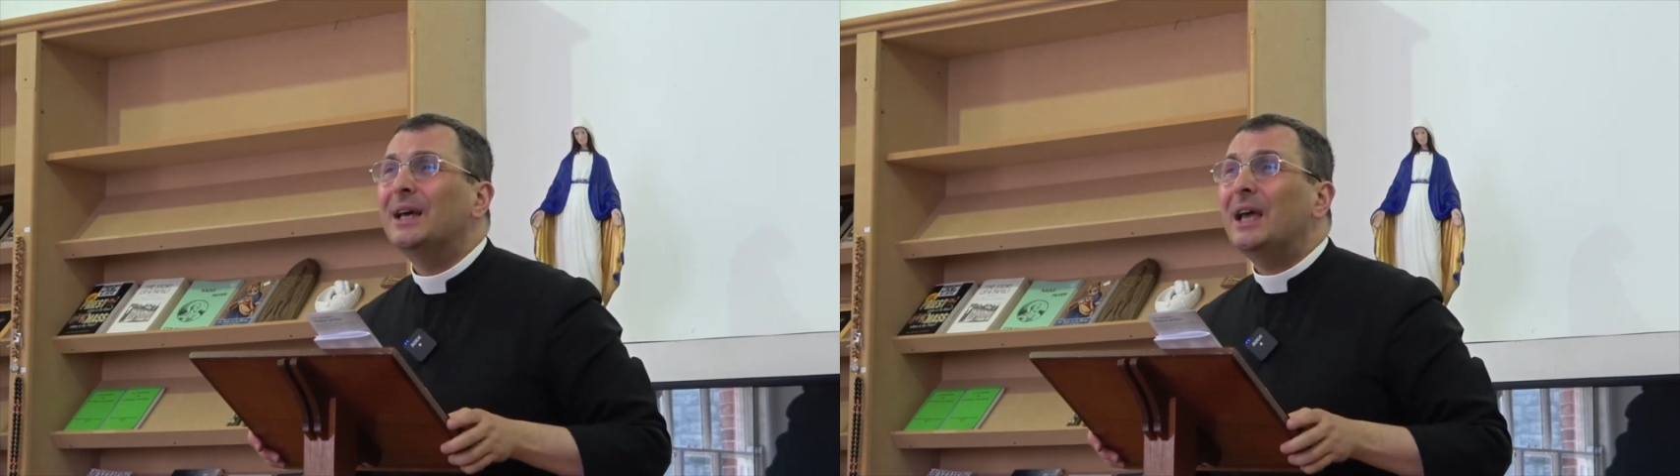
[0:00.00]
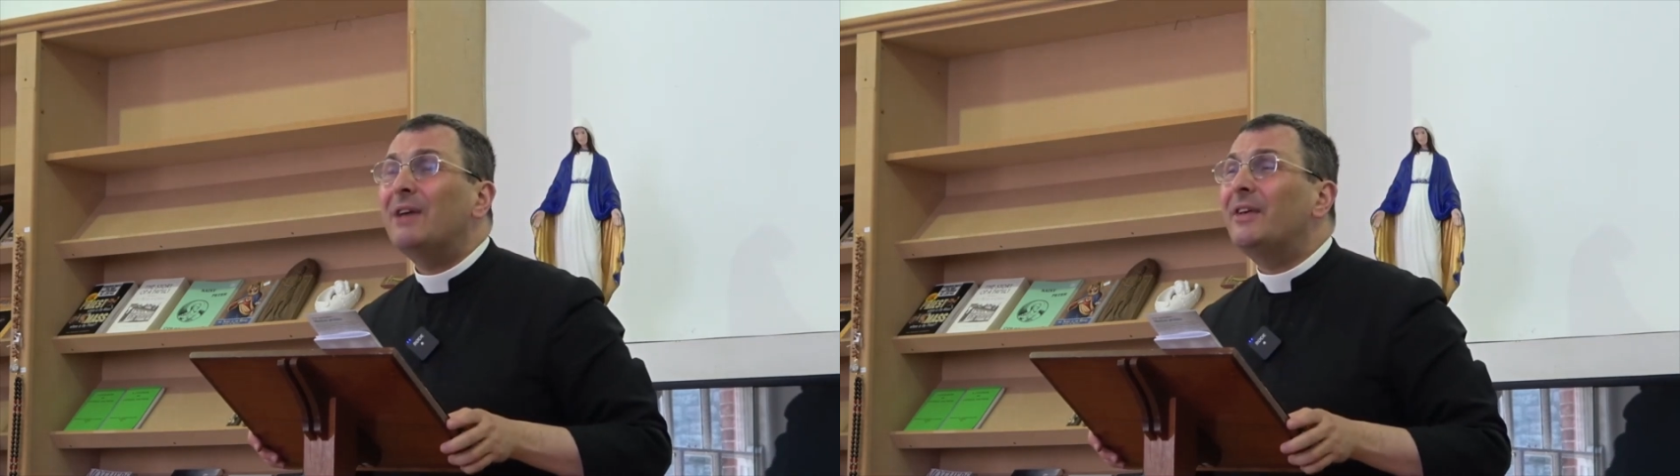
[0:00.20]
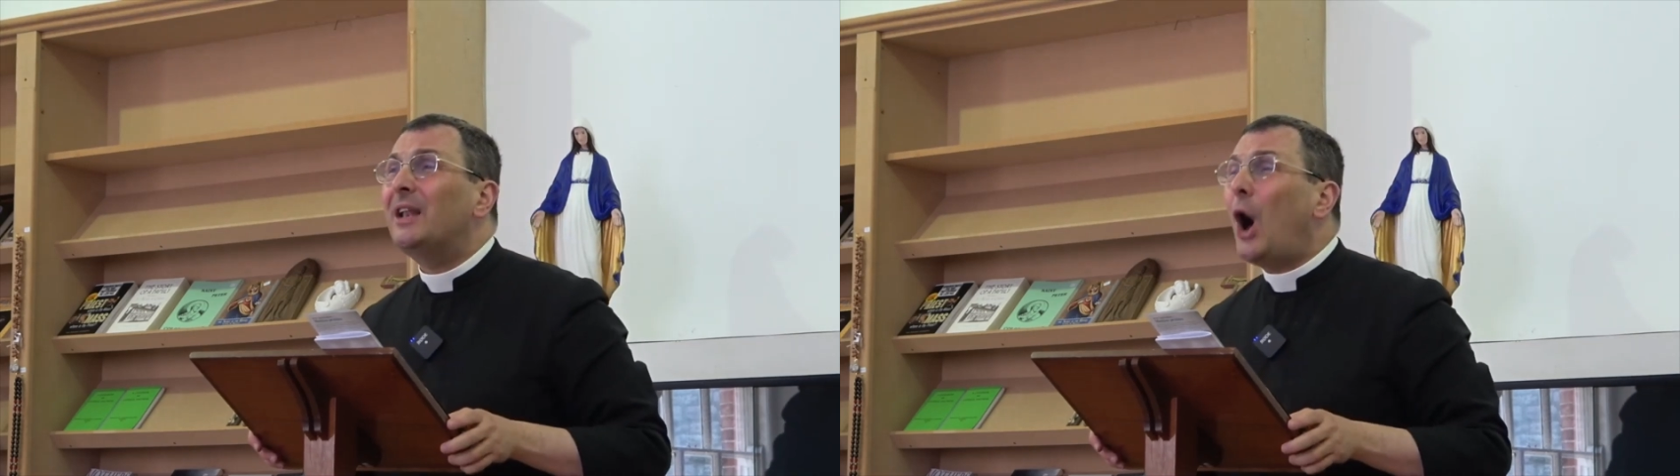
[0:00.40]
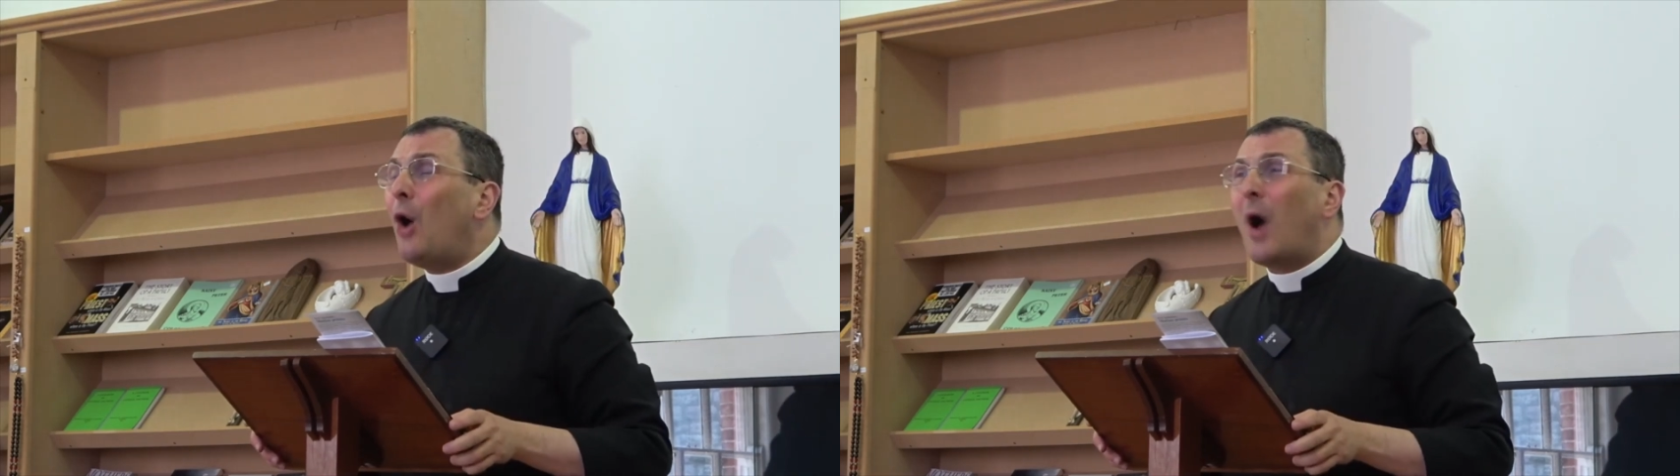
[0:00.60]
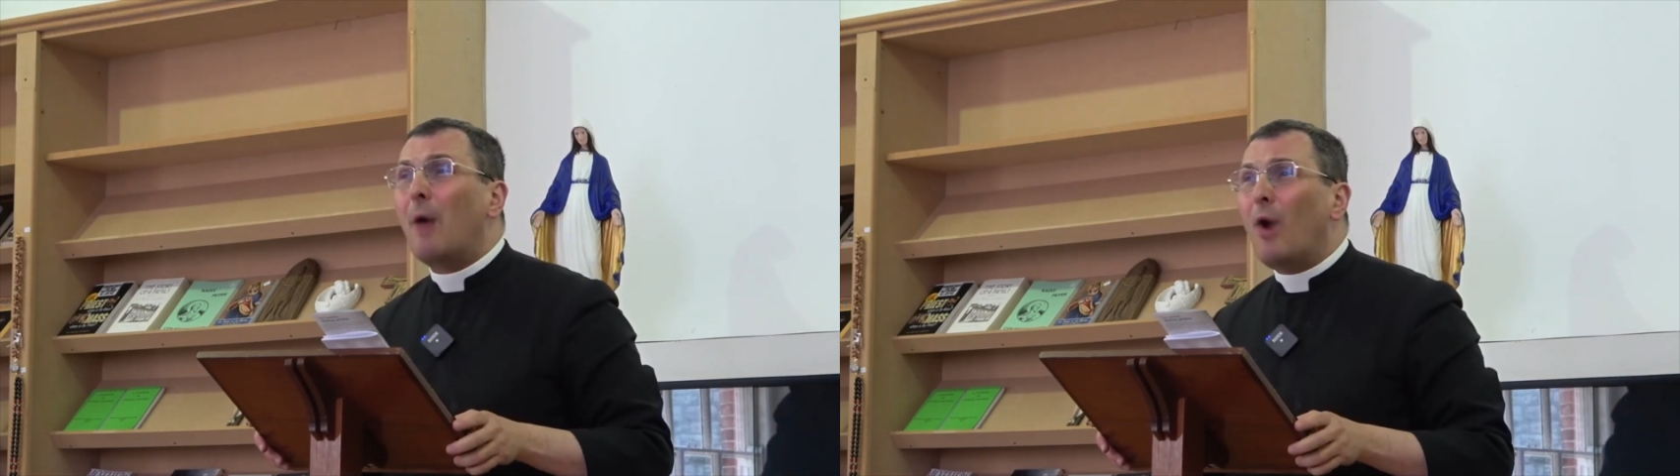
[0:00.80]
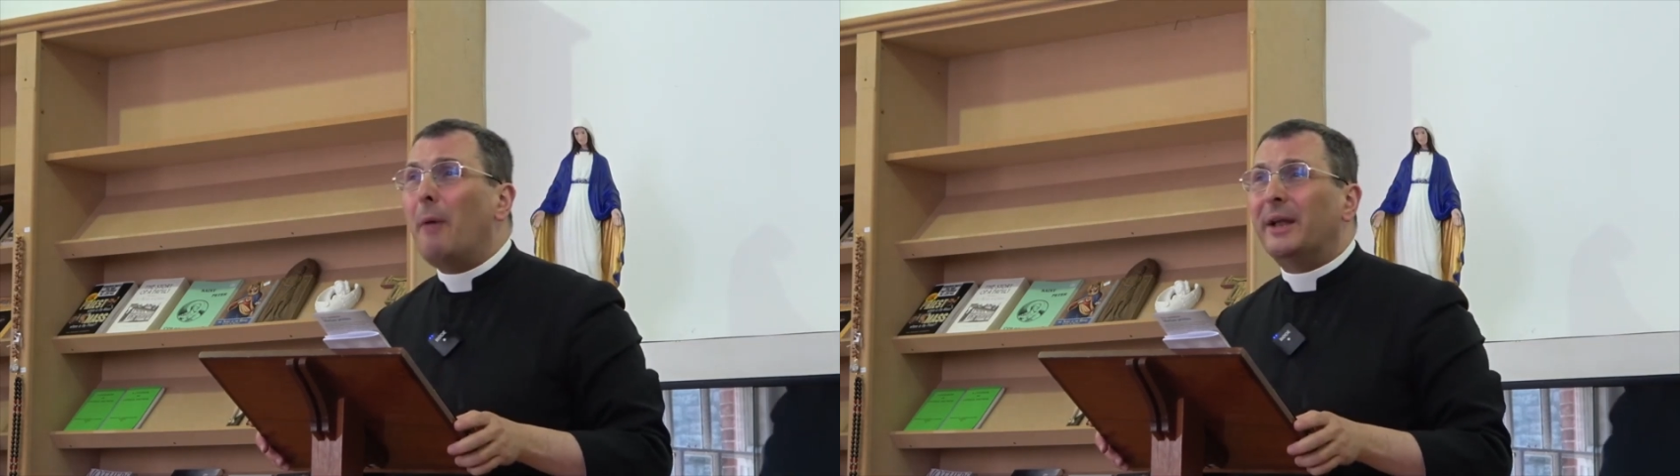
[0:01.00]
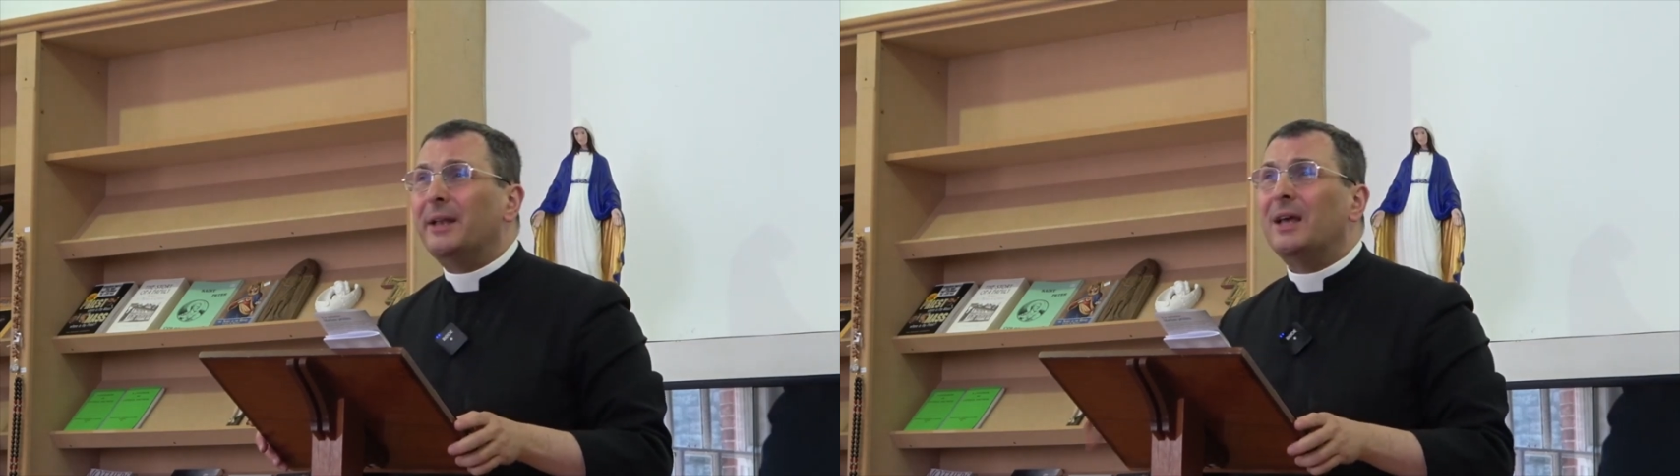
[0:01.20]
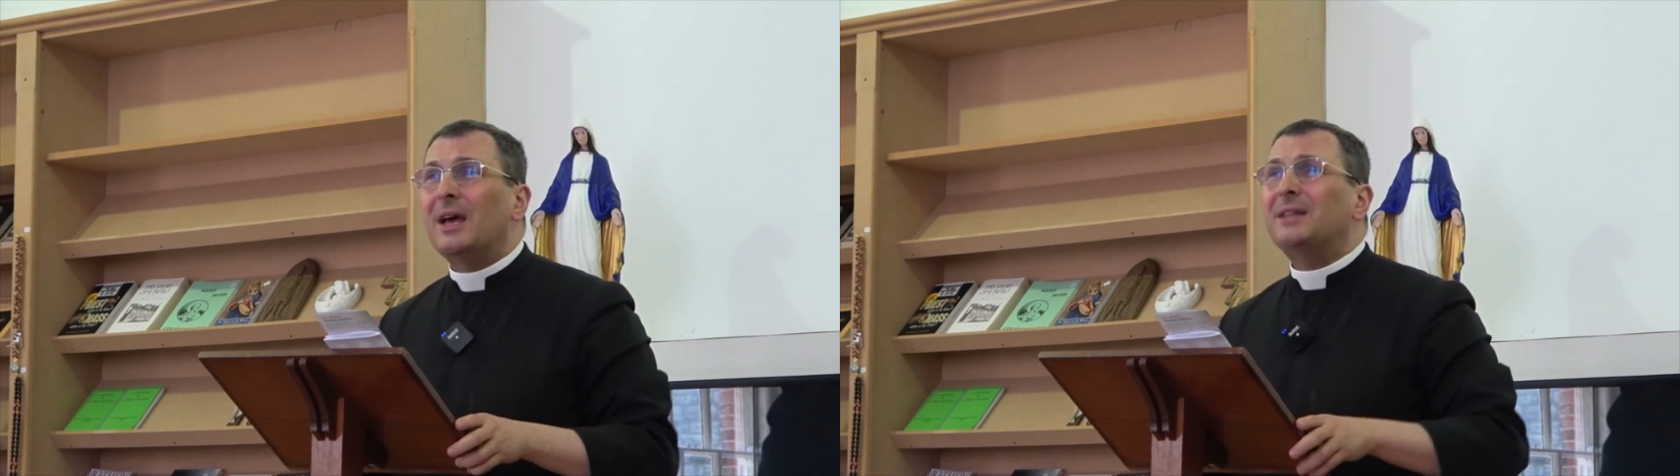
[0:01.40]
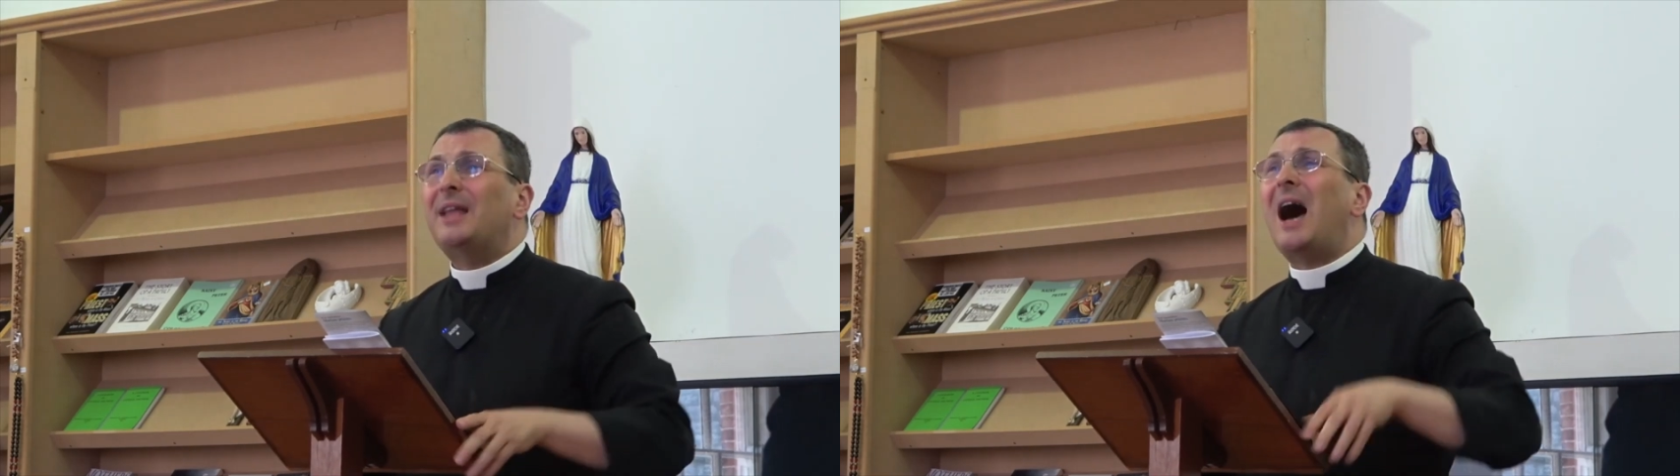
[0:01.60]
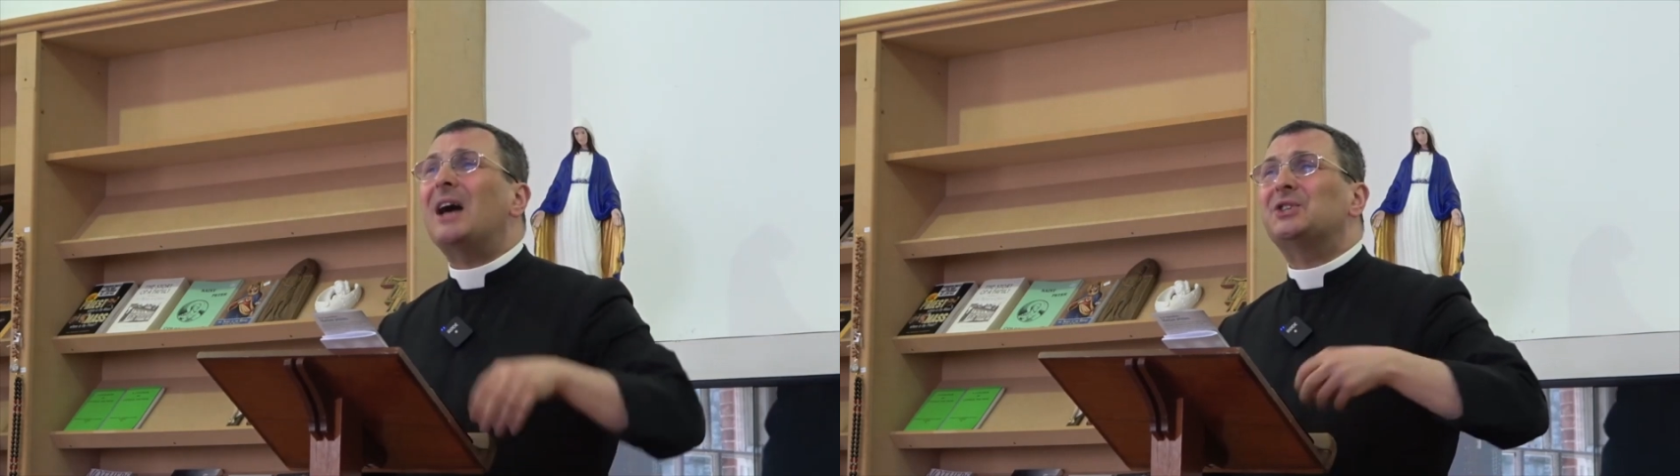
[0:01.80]
If a woman
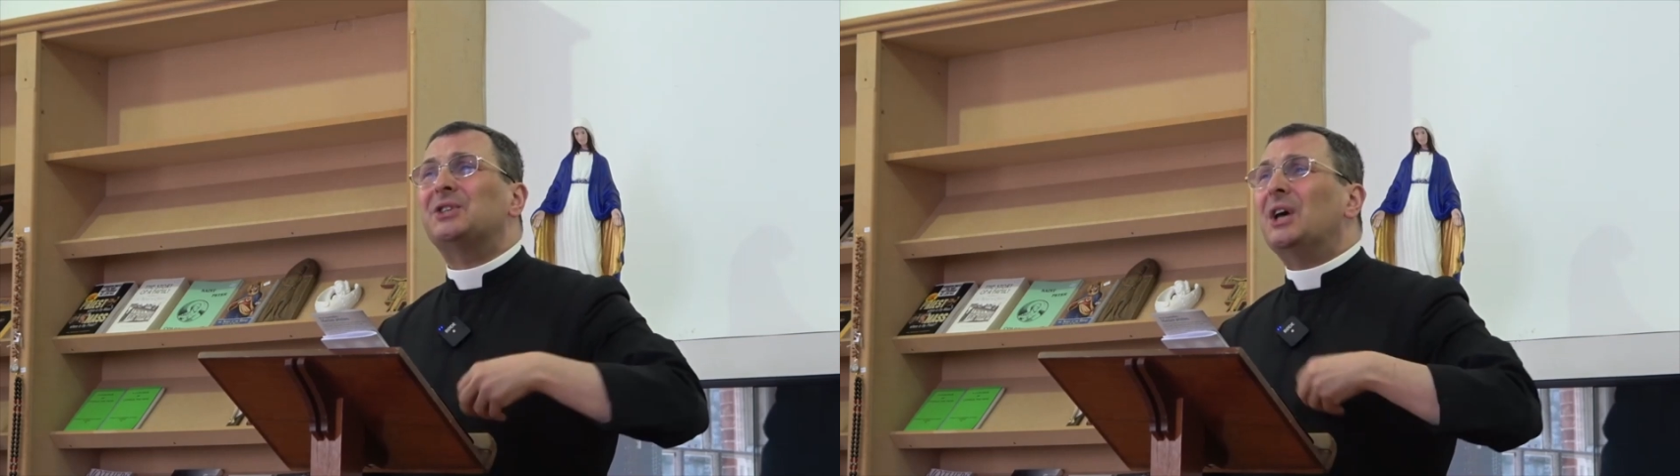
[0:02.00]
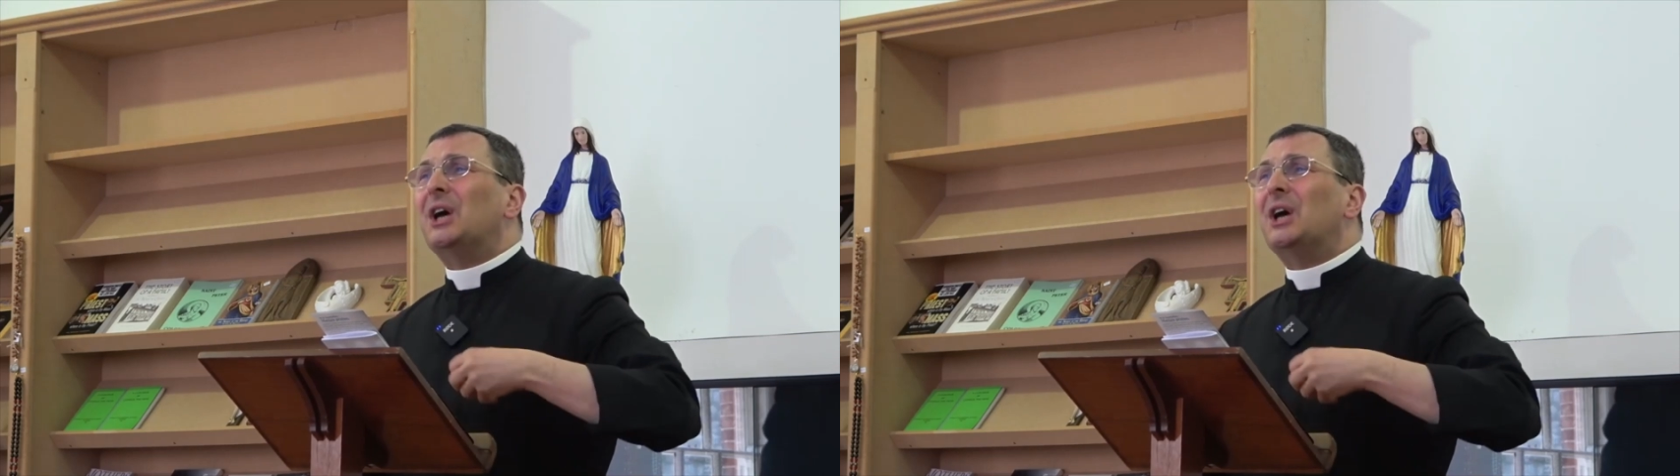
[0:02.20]
does